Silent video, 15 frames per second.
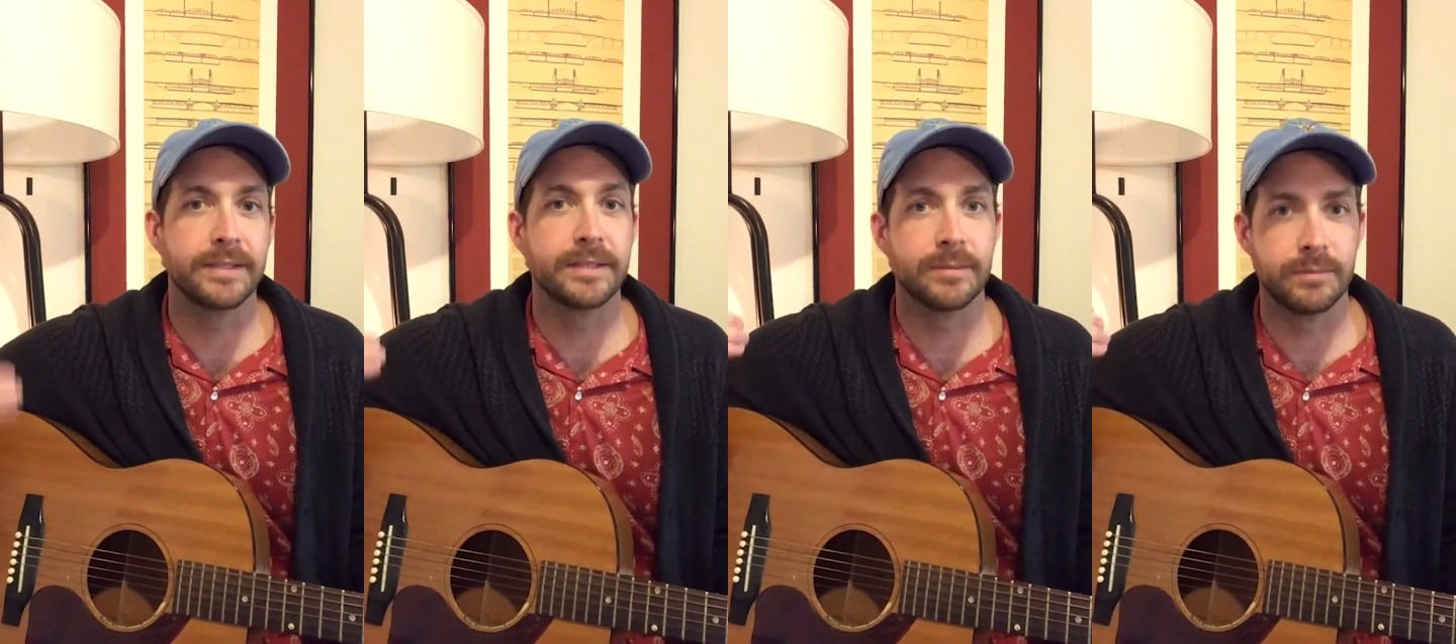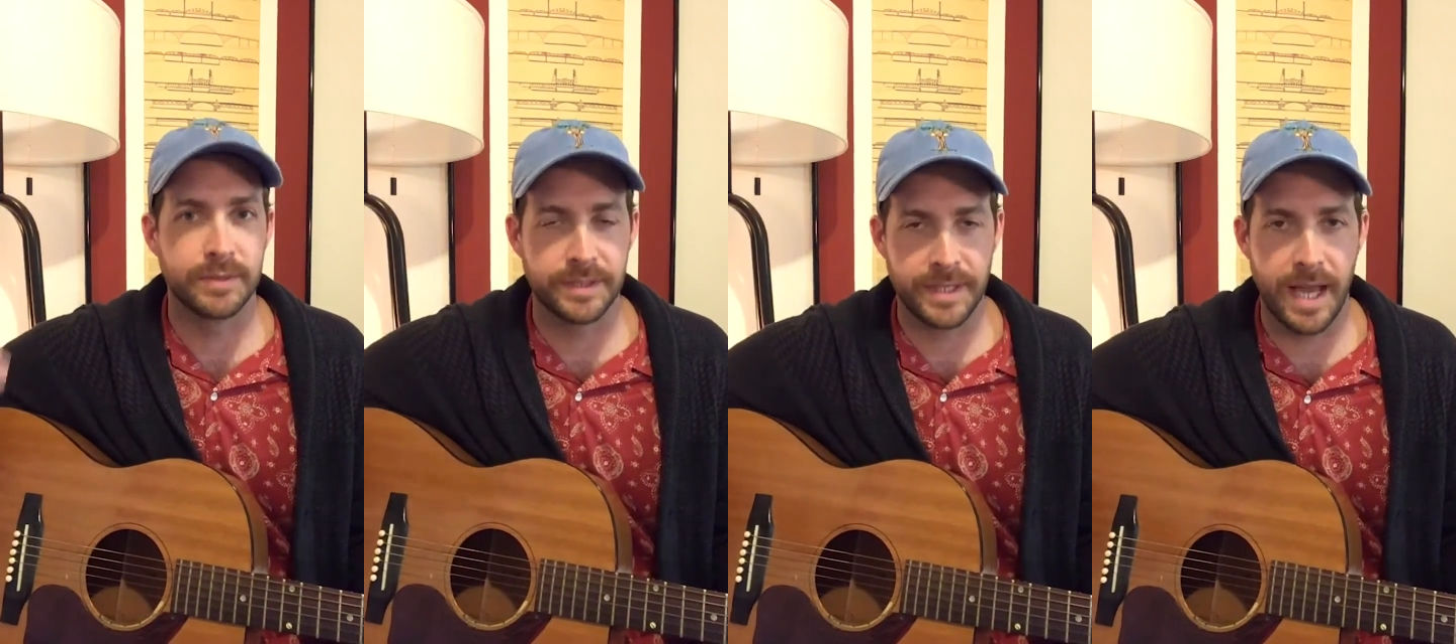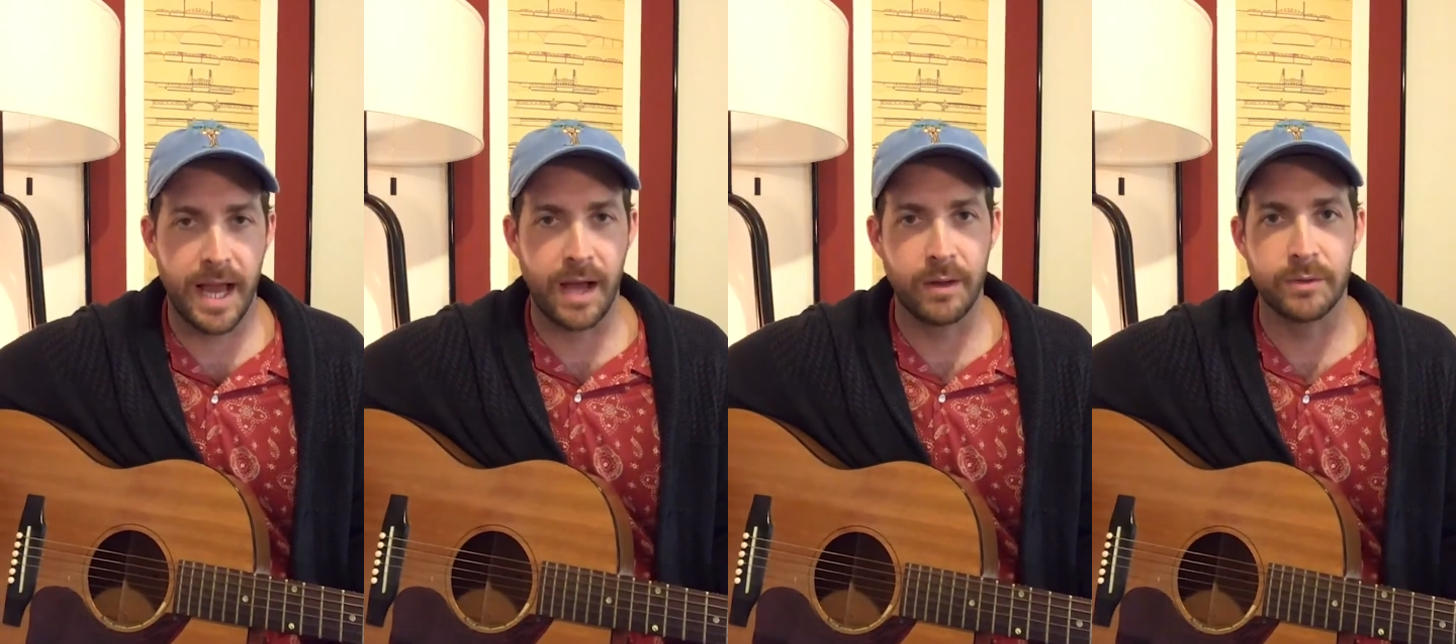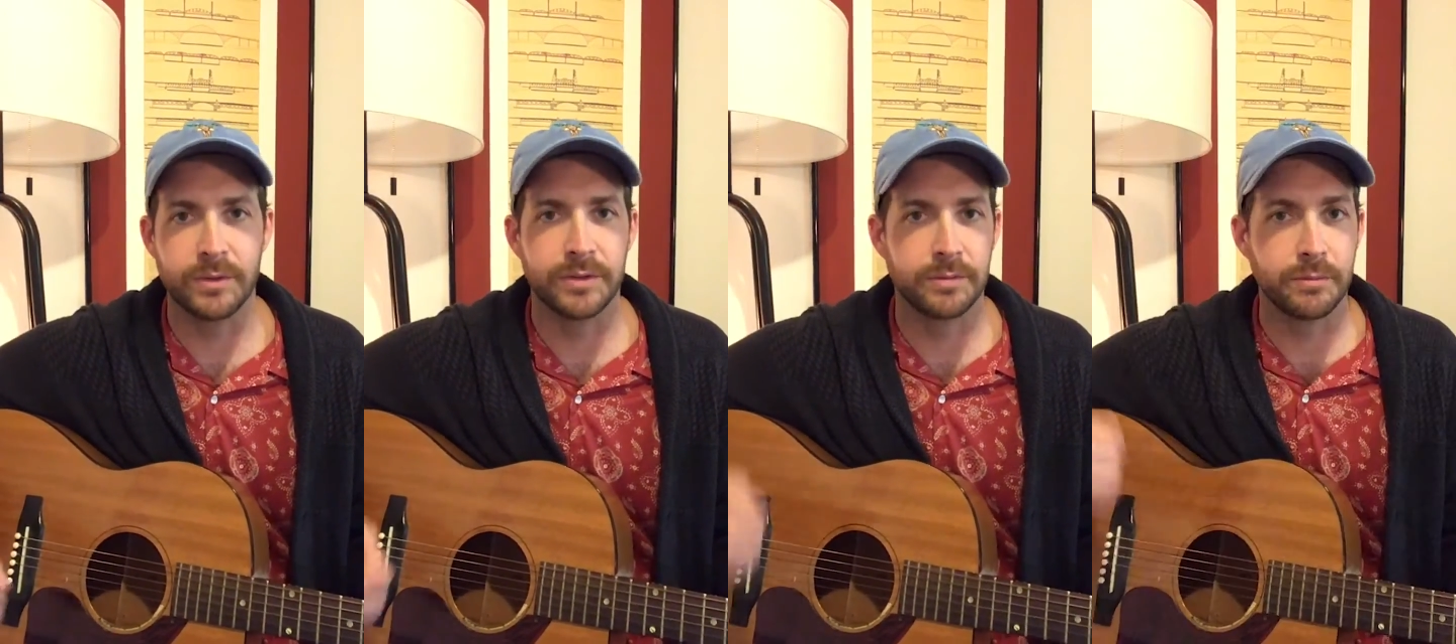some
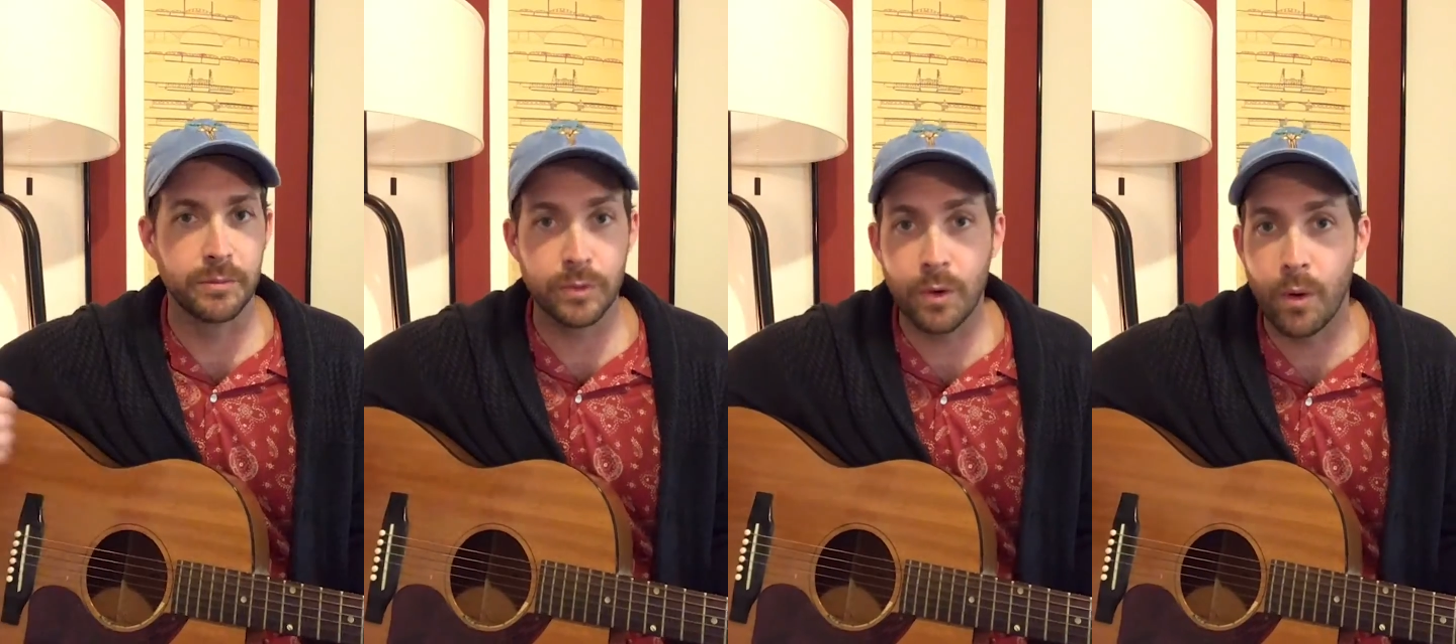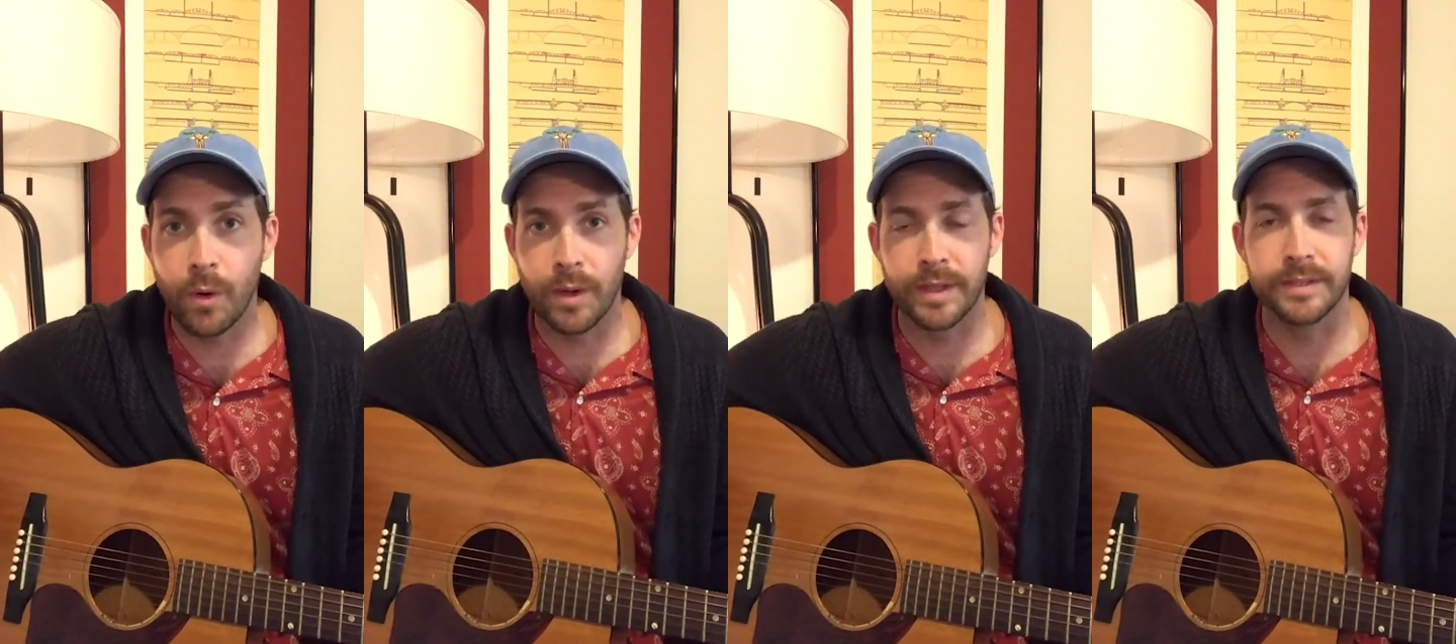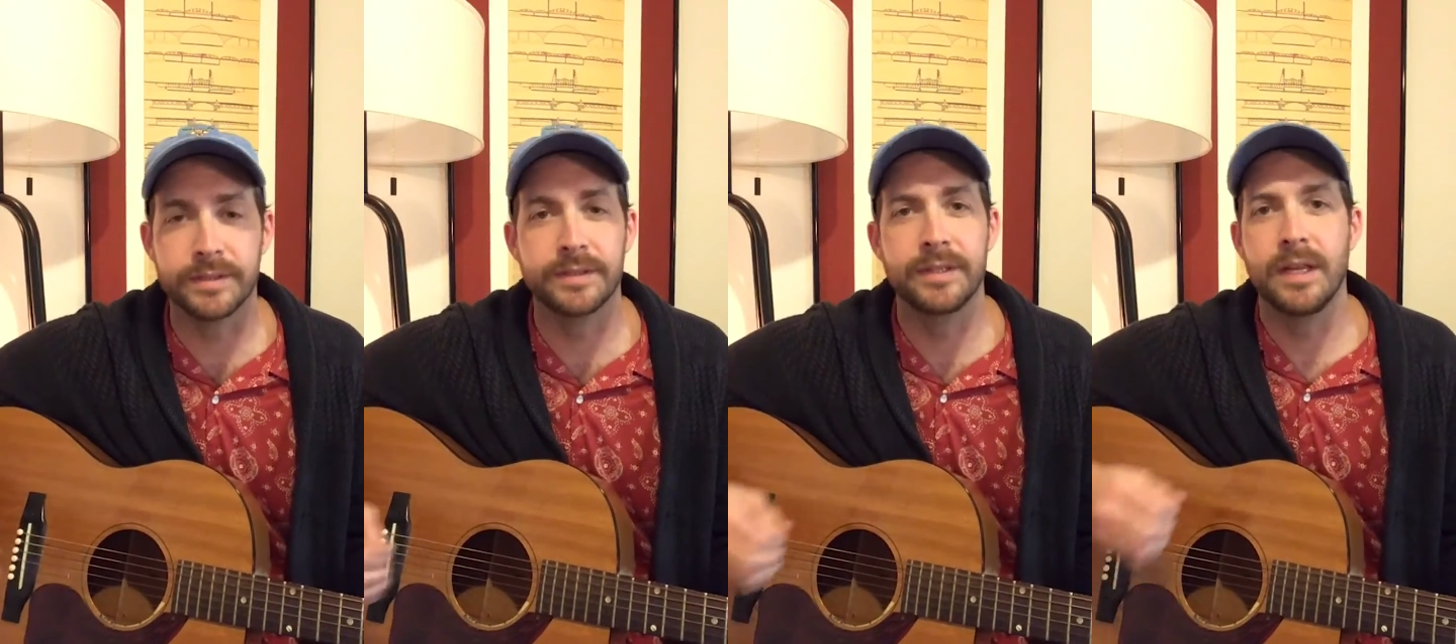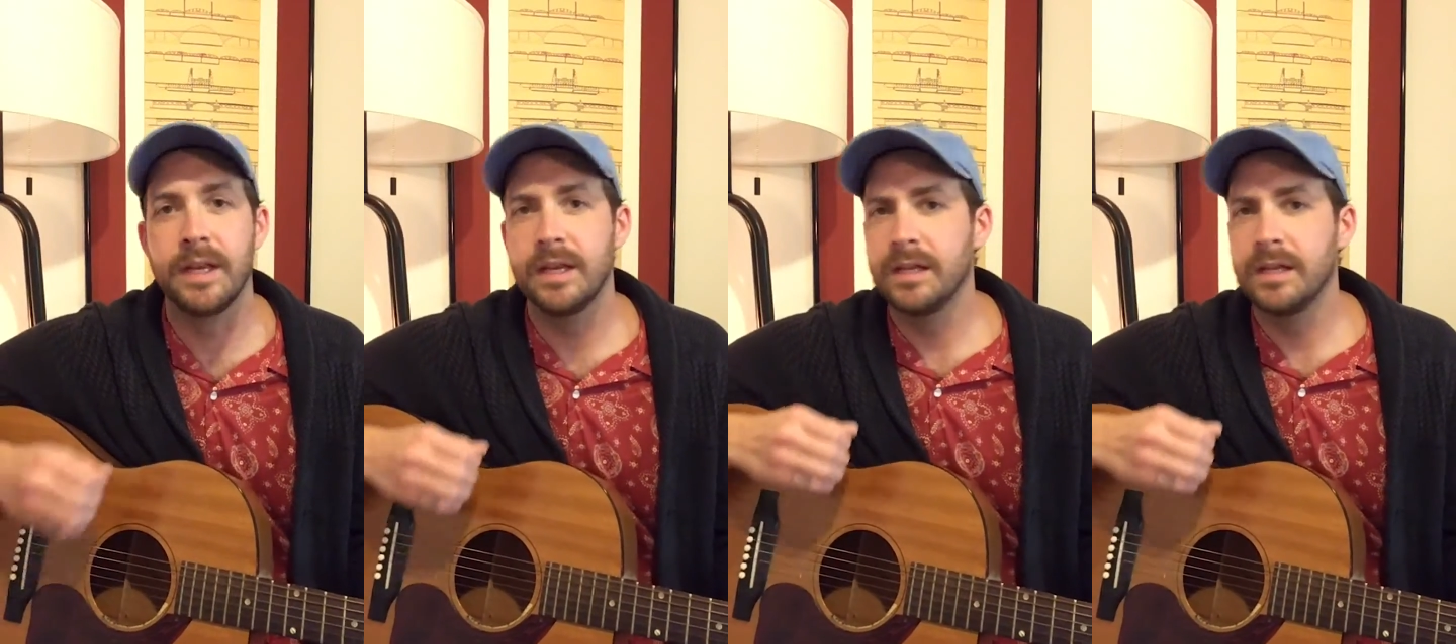sound, some noise,